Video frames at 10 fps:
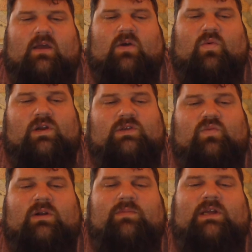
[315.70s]
What is
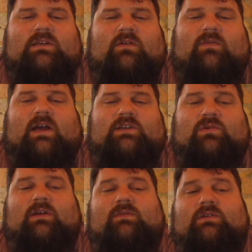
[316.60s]
one piece of advice you
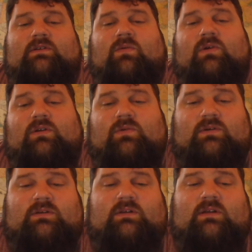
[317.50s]
would give to someone
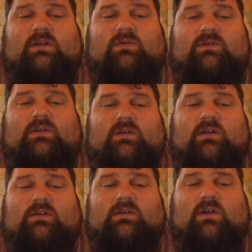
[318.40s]
who's
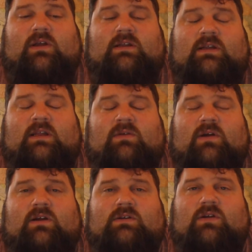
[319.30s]
considering attending
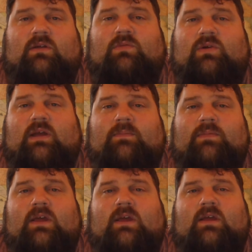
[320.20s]
Rutgers Coding Bootcamp?
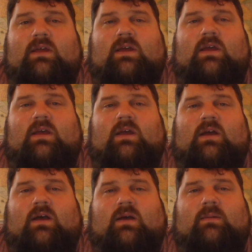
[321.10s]

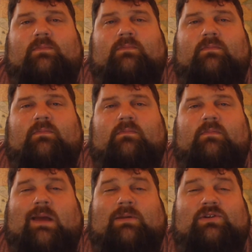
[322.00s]
I'm
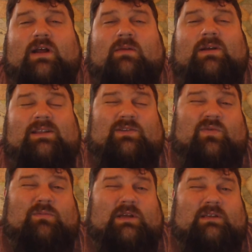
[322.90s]
gonna try to make this
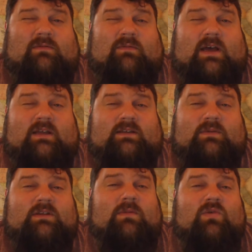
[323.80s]
one piece of advice.
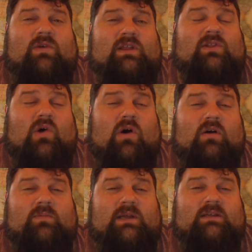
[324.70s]
It's gonna be a really
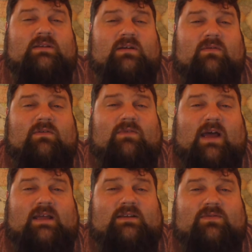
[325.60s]
long piece of
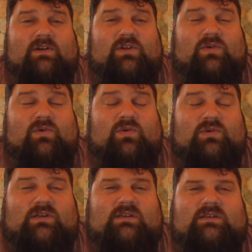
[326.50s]
advice for you who
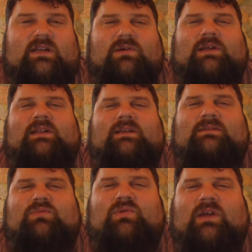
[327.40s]
is considering this
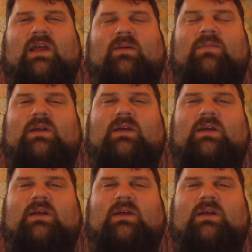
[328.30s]
boot camp.